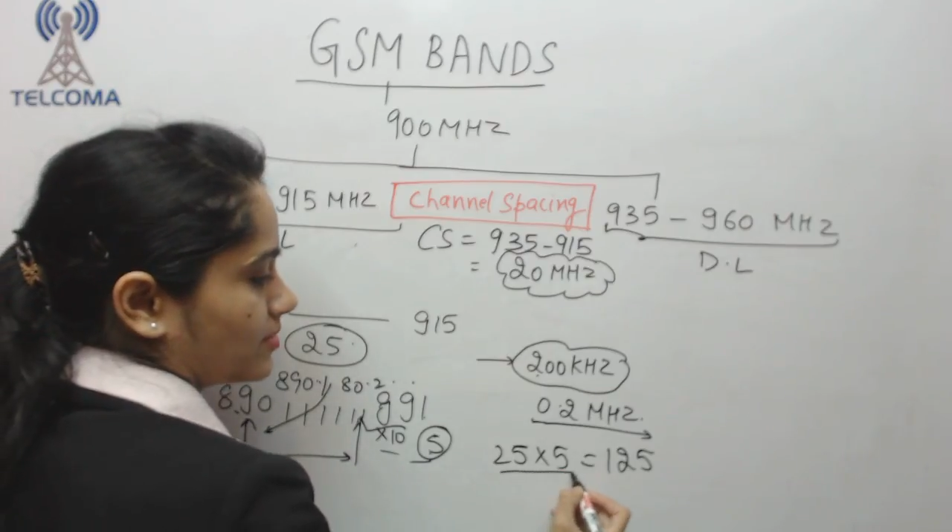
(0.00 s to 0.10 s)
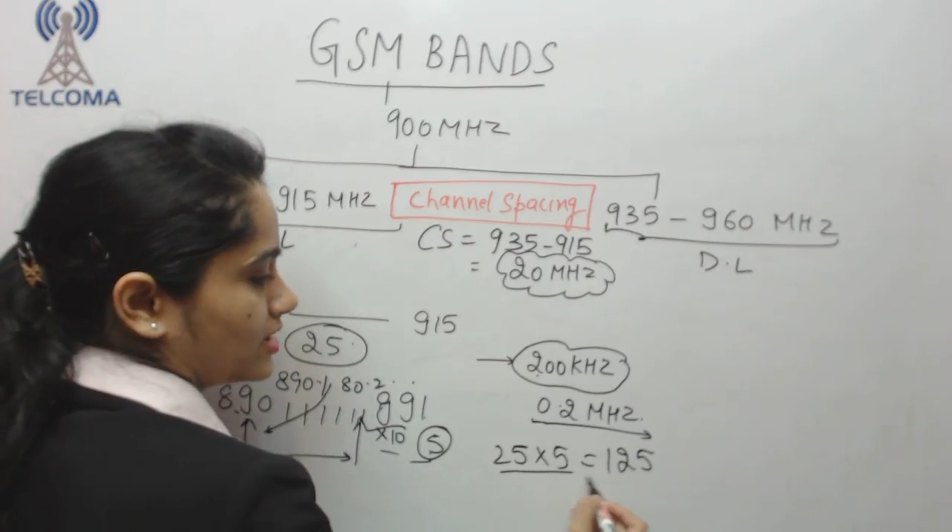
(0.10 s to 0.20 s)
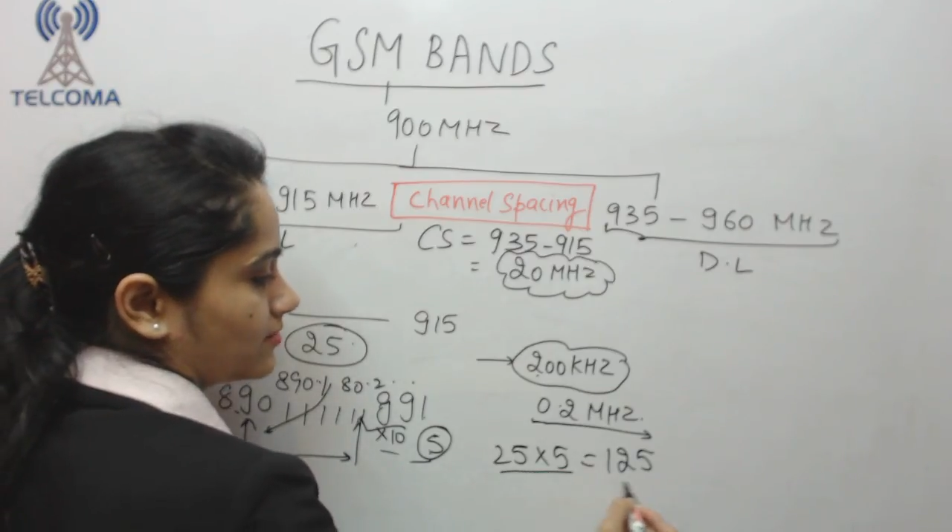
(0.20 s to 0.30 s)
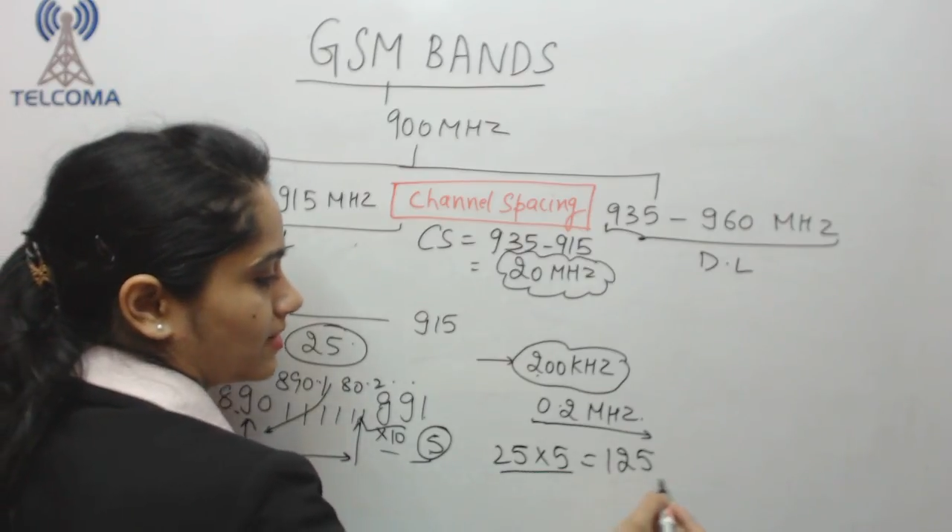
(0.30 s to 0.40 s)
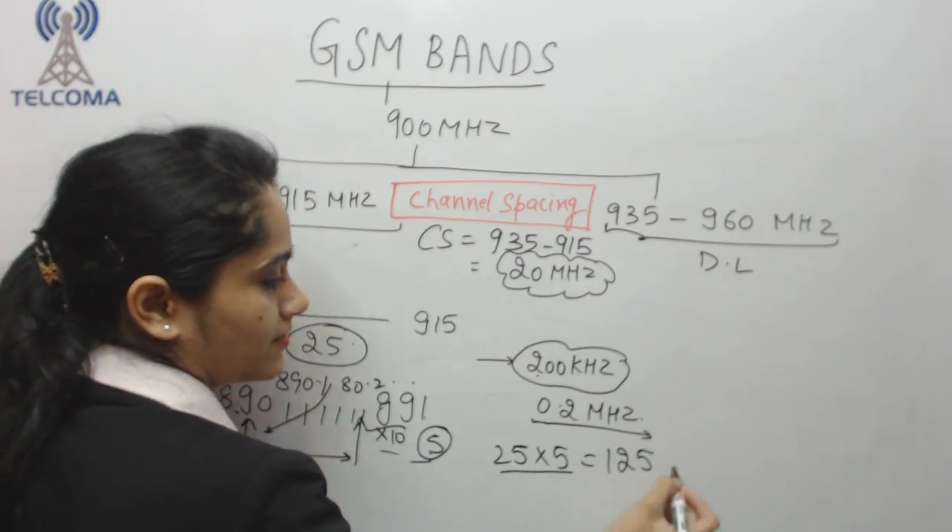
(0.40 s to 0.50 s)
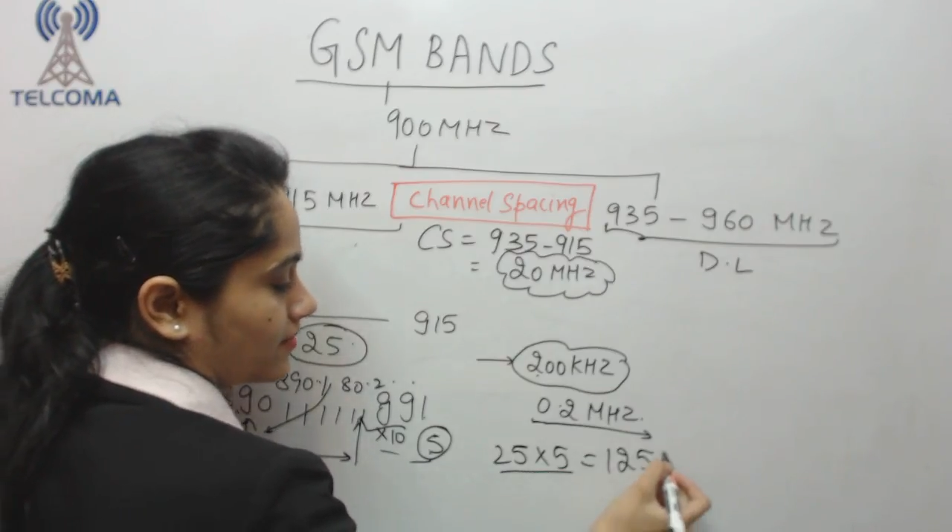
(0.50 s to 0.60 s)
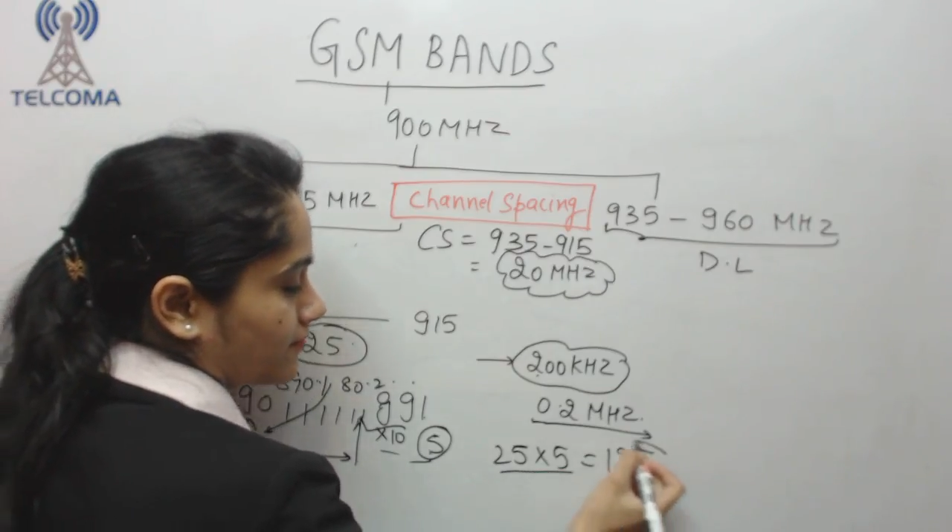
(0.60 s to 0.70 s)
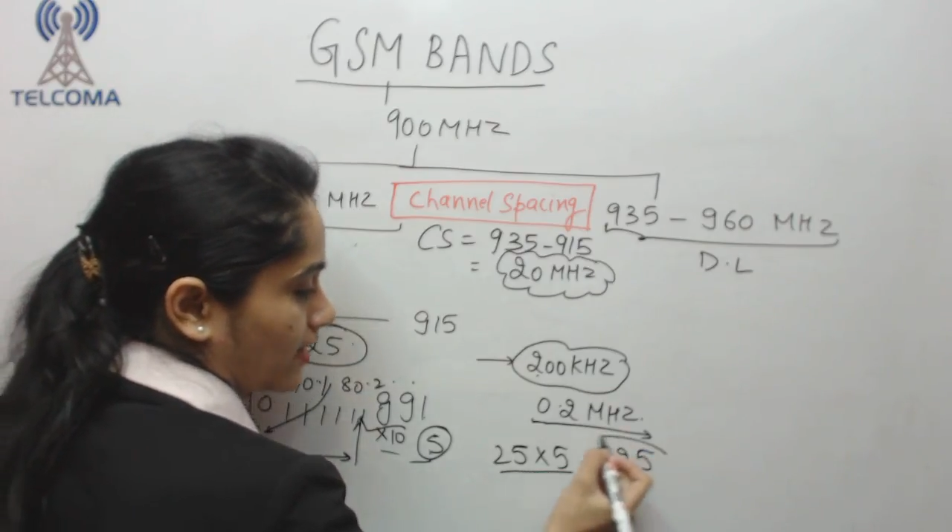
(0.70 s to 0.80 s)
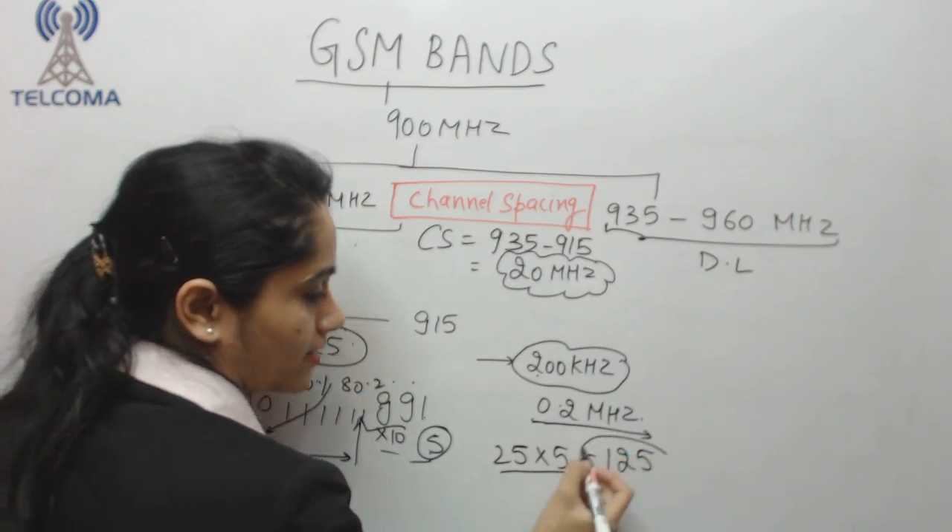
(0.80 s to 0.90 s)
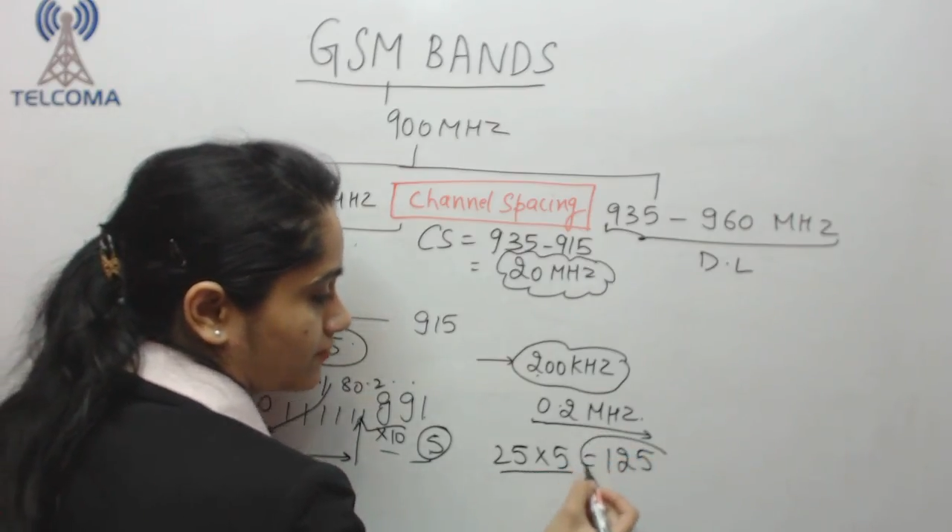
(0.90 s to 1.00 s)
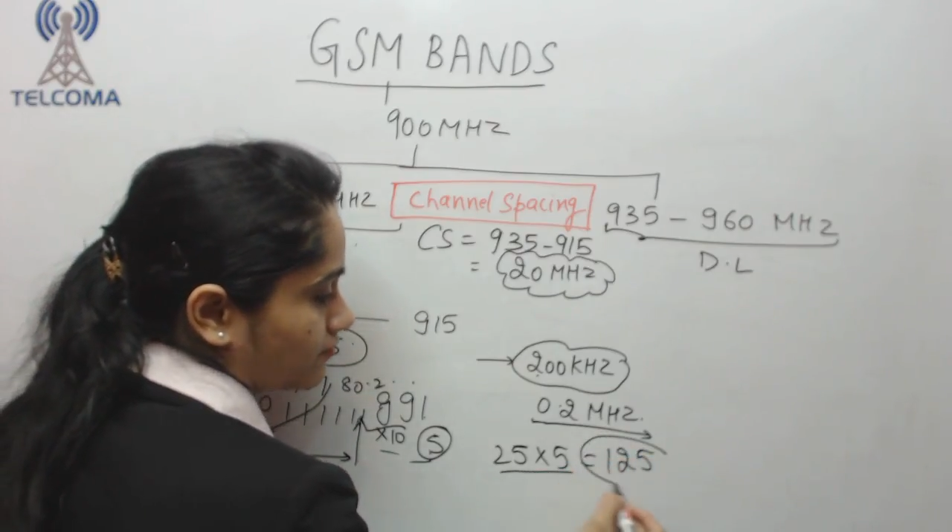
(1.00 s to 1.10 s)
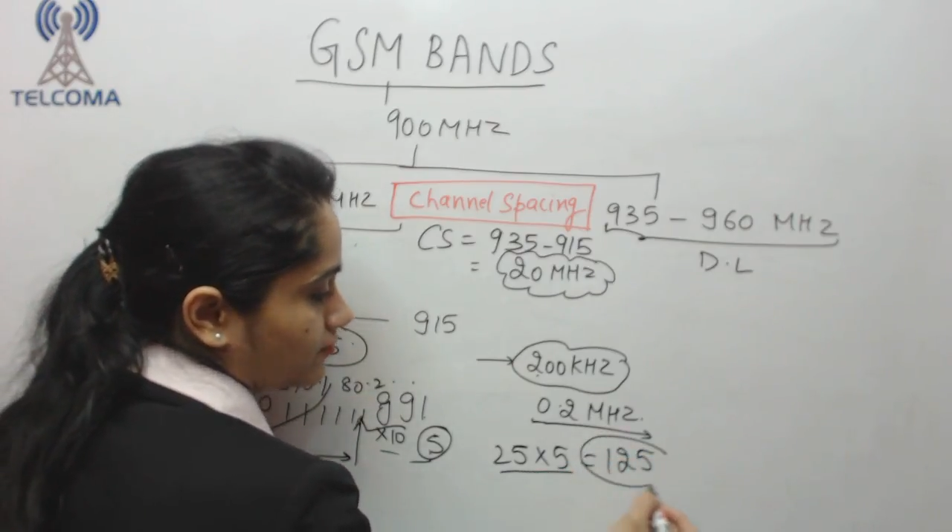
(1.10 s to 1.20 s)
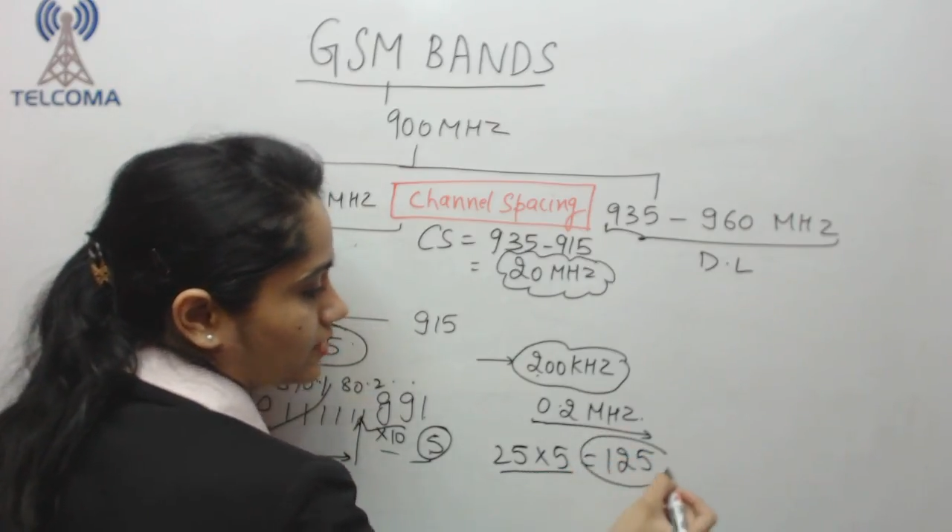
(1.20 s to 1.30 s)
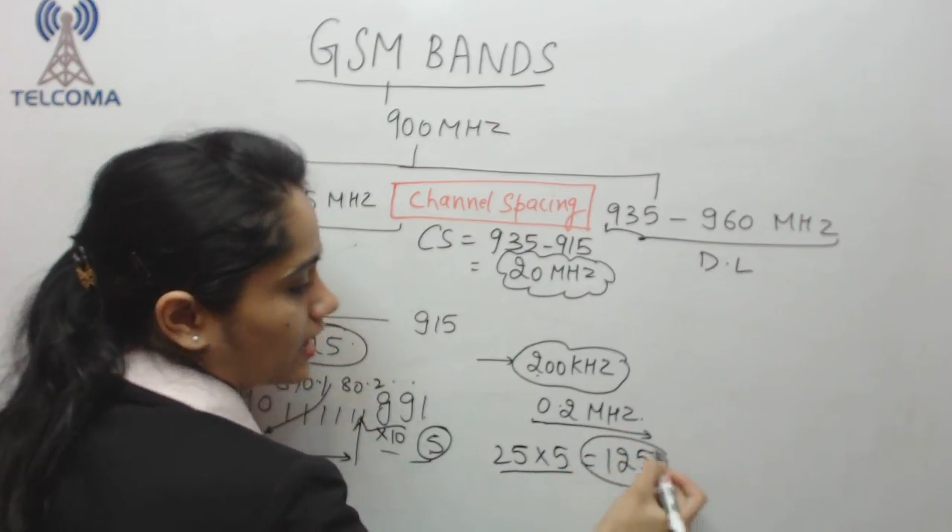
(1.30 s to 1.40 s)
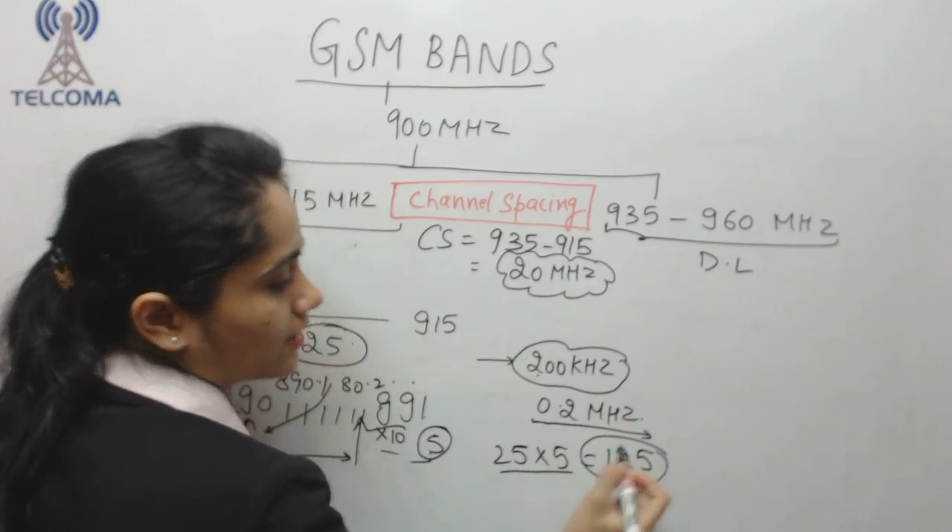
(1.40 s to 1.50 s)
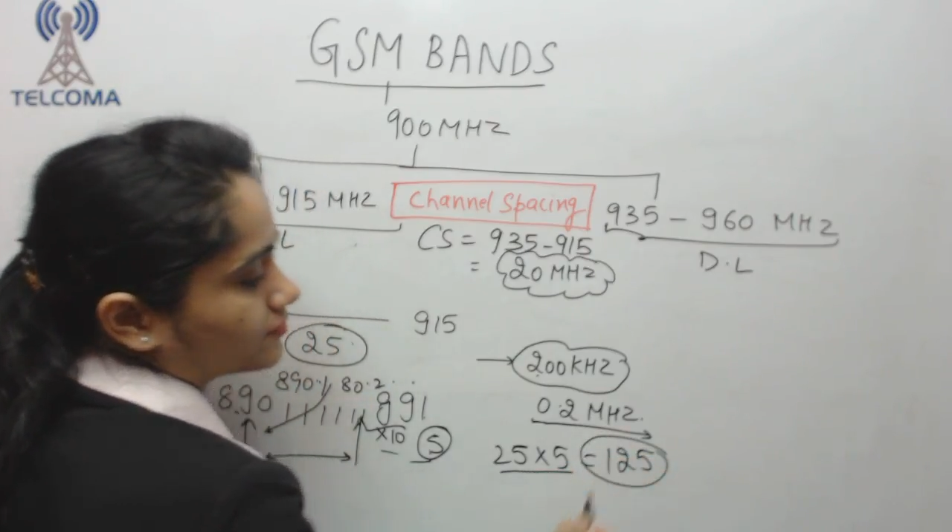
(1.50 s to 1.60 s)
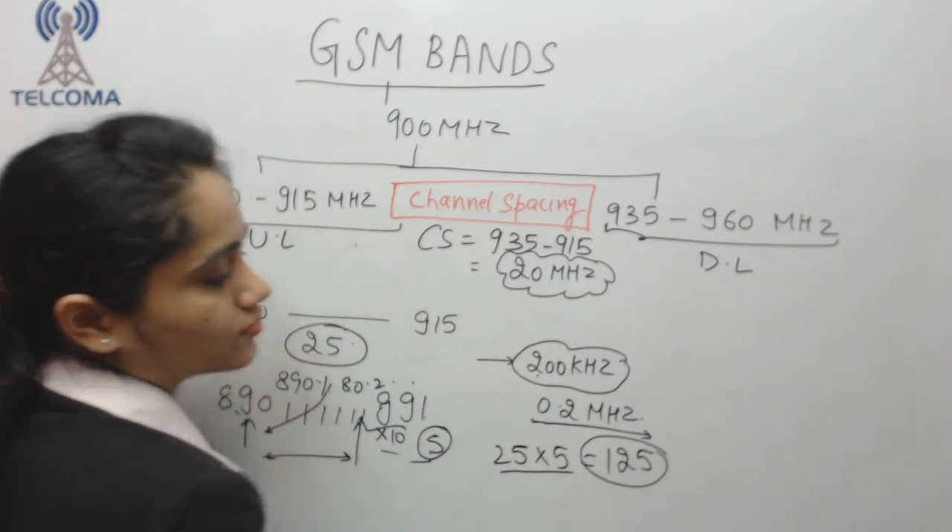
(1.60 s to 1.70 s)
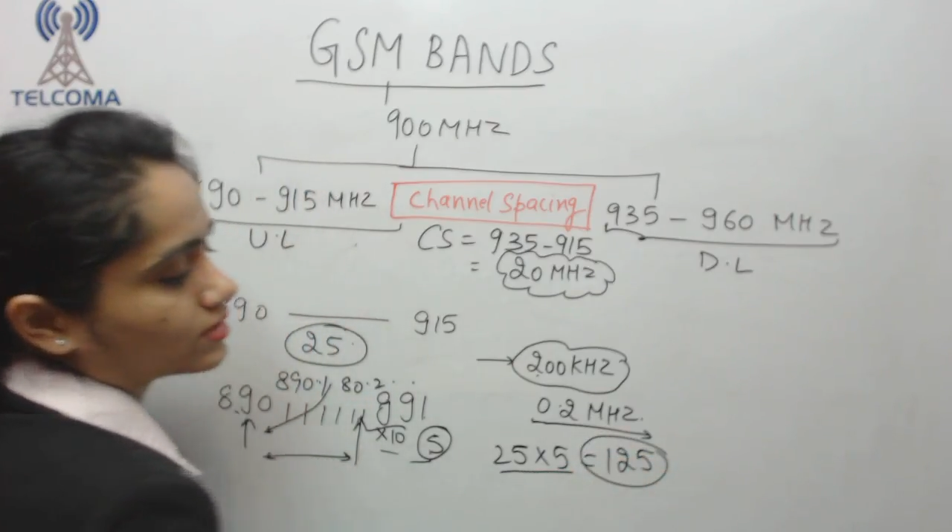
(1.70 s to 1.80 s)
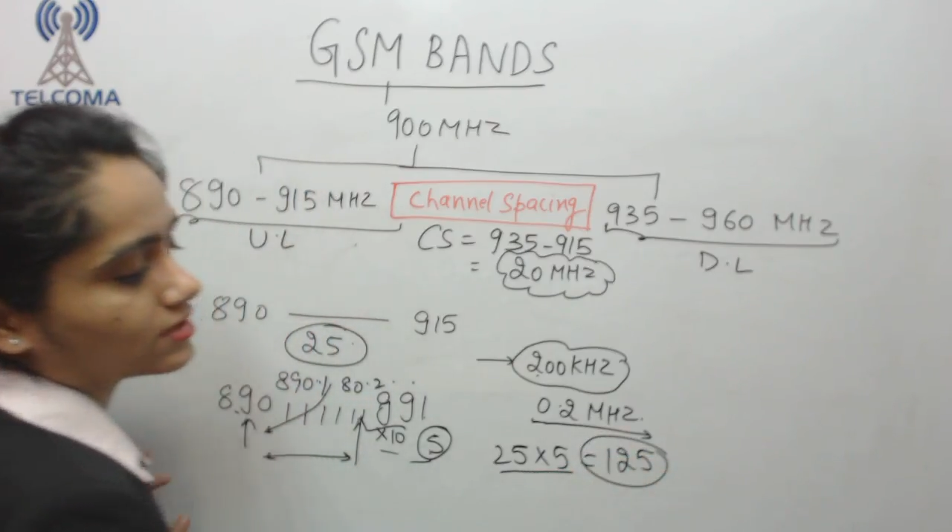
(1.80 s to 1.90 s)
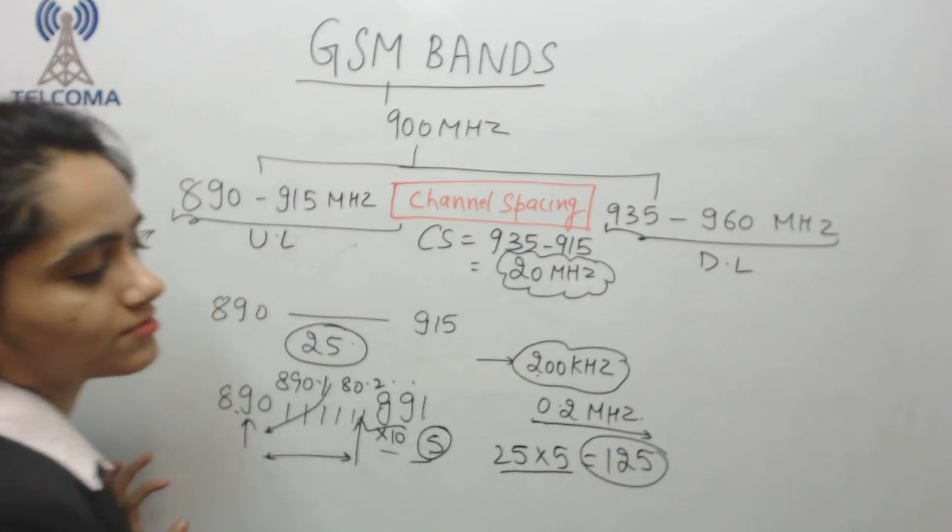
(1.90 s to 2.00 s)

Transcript: multiplied by 5, we have total